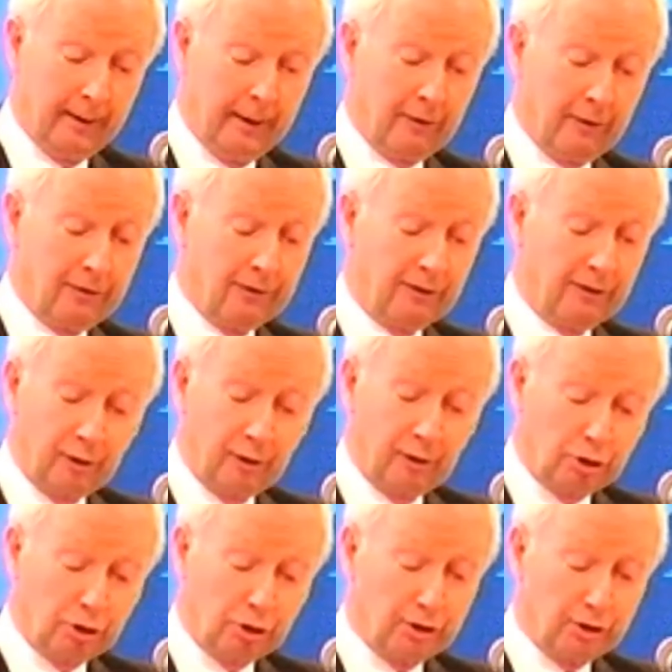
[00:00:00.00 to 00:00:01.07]
So the
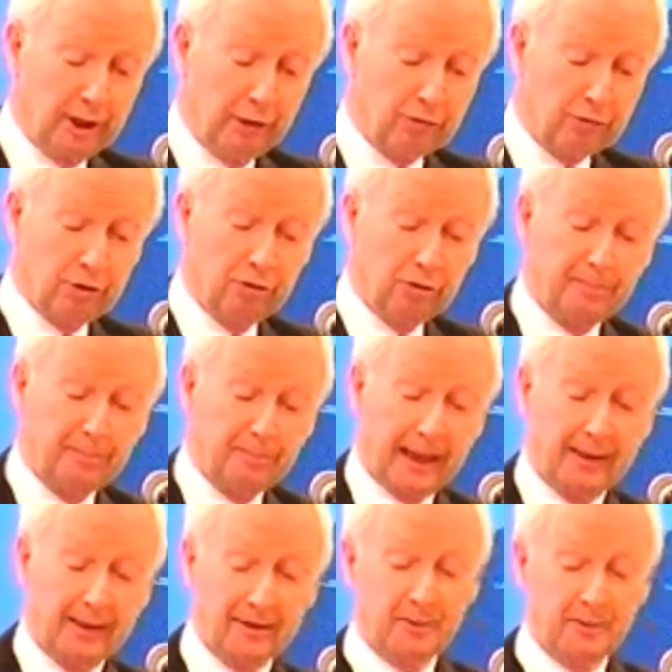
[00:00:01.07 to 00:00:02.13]
solution, introduce
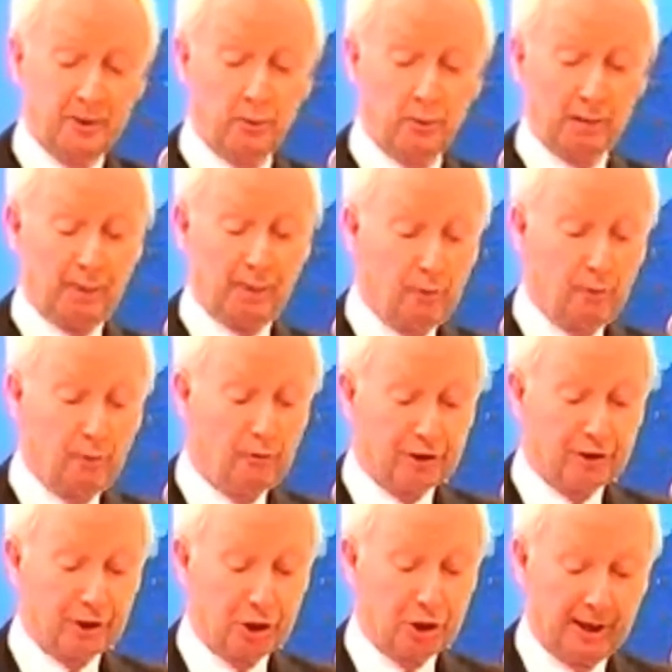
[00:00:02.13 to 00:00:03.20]
mechanisms whereby
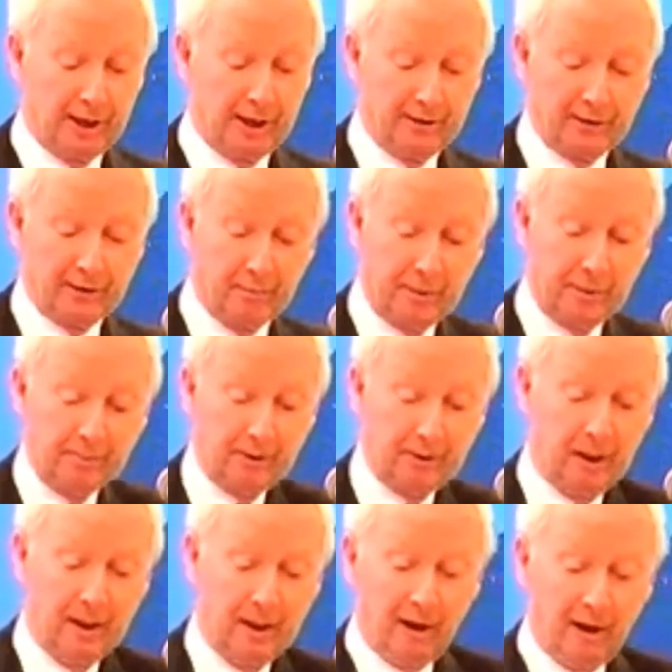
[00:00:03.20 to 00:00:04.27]
movers and shakers and people
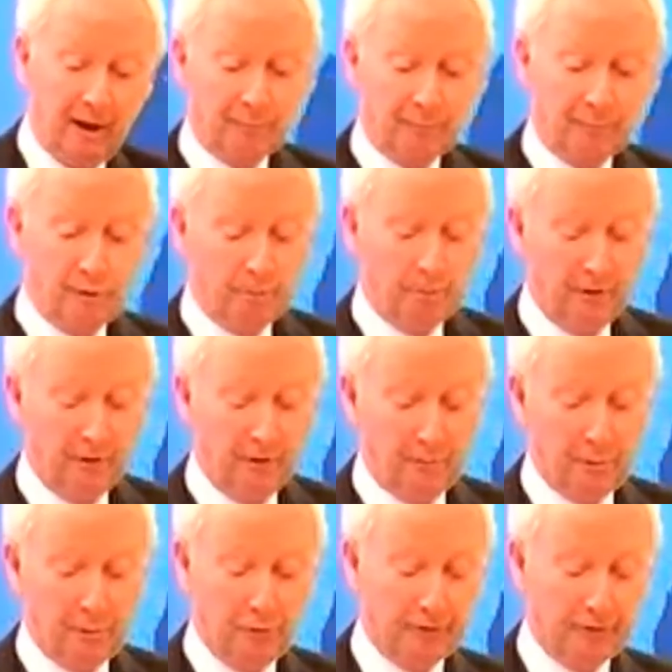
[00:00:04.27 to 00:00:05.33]
of
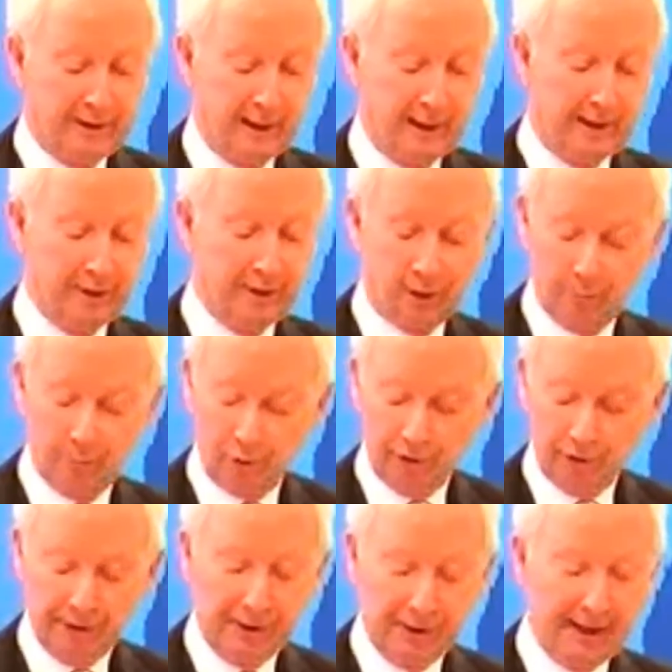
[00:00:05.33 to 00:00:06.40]
proven talent are brought
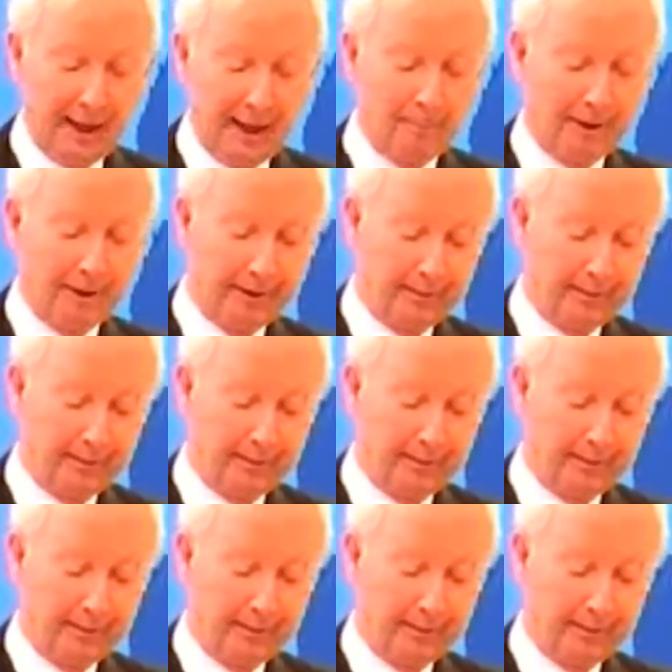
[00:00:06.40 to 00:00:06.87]
into cabinet.